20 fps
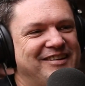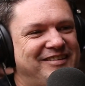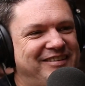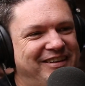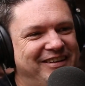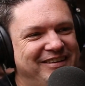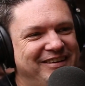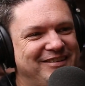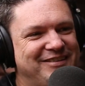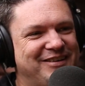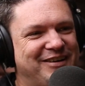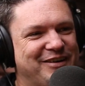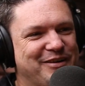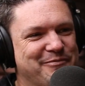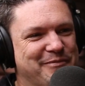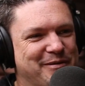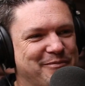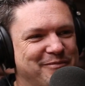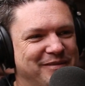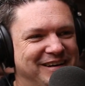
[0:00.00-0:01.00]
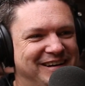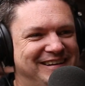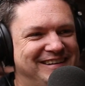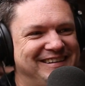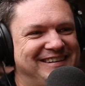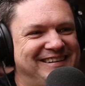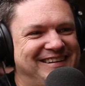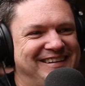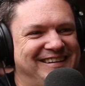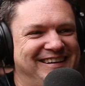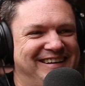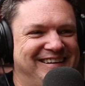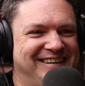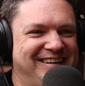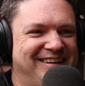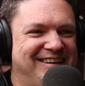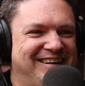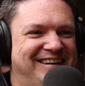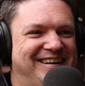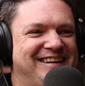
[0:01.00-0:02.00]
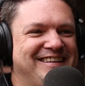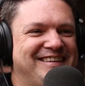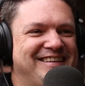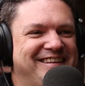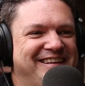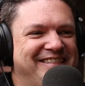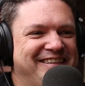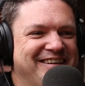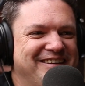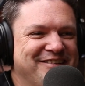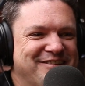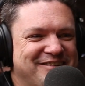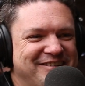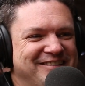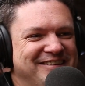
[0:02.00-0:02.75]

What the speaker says: the only two I remember, other than the intro.